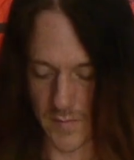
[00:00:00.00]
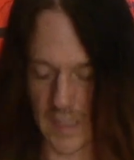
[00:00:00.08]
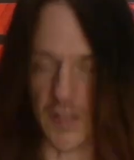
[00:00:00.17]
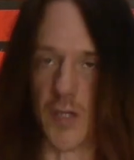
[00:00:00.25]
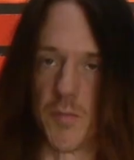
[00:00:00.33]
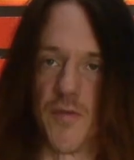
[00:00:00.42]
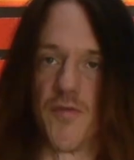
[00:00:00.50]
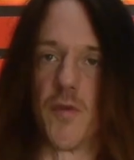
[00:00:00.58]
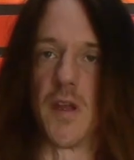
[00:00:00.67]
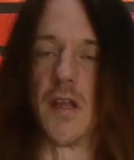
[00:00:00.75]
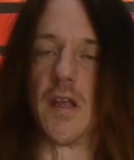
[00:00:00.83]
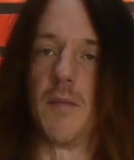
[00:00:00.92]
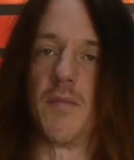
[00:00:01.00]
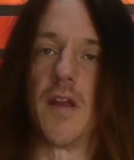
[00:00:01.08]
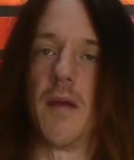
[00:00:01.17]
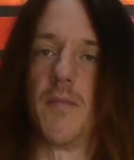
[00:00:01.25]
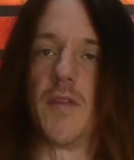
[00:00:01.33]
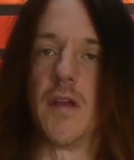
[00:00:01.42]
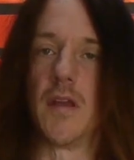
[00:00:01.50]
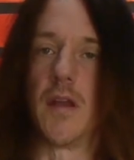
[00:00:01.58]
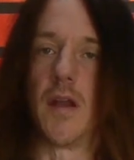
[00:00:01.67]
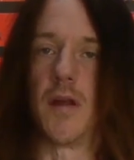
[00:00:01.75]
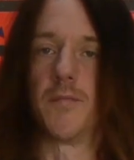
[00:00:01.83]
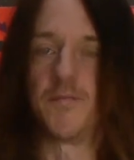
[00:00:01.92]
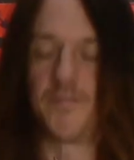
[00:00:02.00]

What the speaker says: Look before you leap type thing, you know.